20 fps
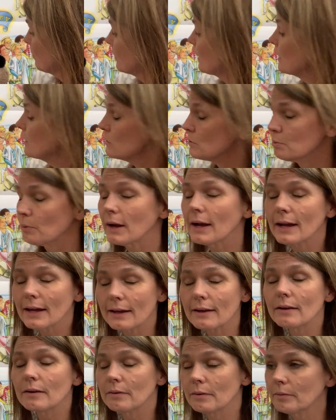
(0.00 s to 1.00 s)
That's
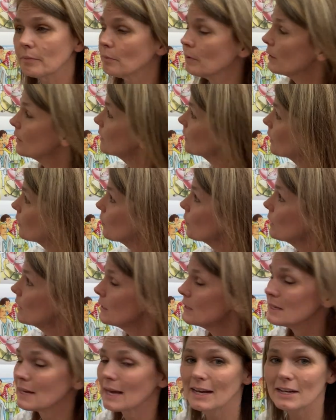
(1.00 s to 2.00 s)
right. One, they
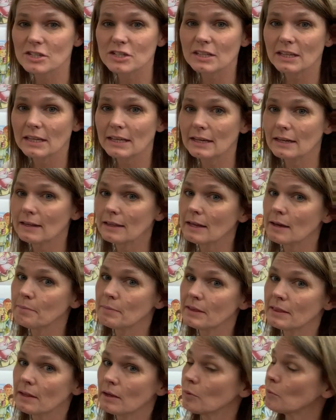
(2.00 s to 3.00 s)
wanted to actually kill him,
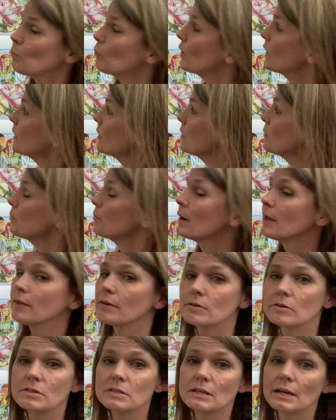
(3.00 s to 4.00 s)
and then one of the
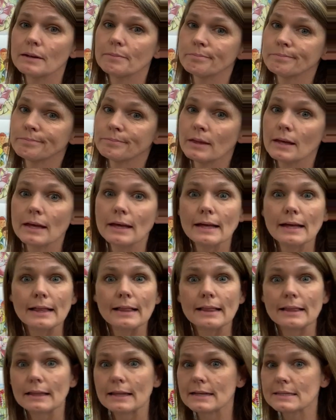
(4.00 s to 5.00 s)
brothers said,
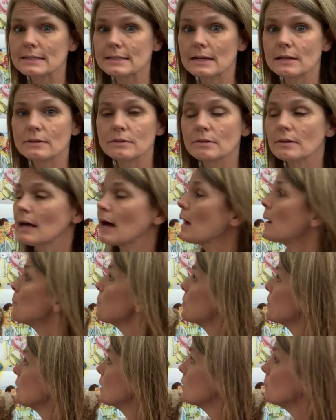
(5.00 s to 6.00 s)
let's not do that,
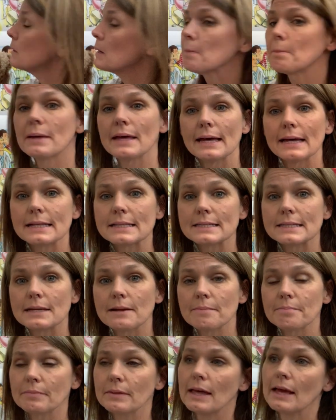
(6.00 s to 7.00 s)
put him in a pit.
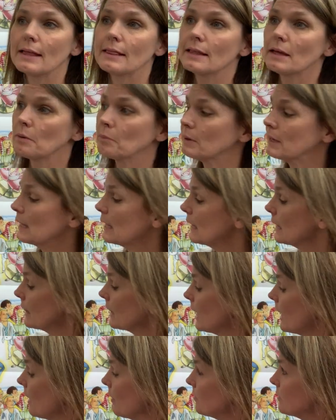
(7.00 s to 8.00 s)
And then when he
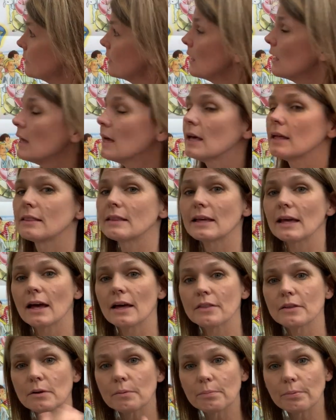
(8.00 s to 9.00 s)
left, the
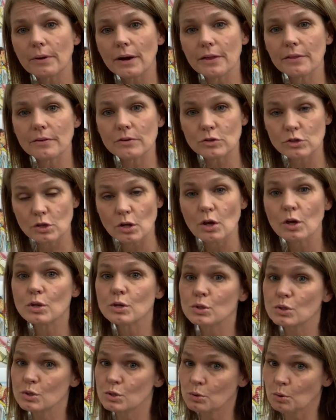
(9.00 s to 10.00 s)
other brothers
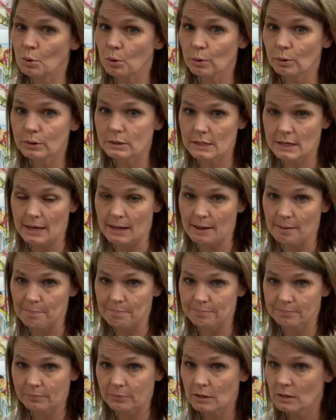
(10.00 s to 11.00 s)
sold
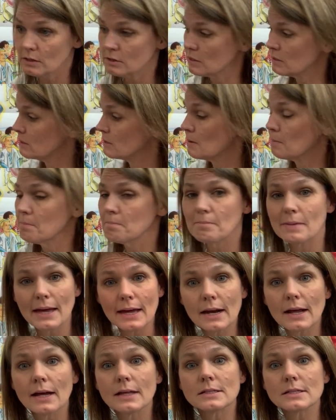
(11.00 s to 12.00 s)
him to some
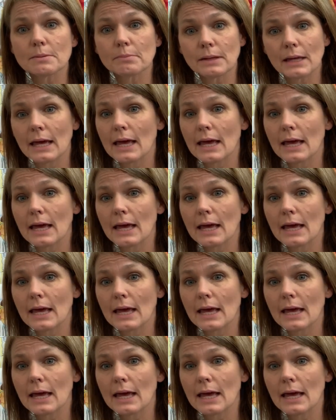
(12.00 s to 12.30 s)
men on some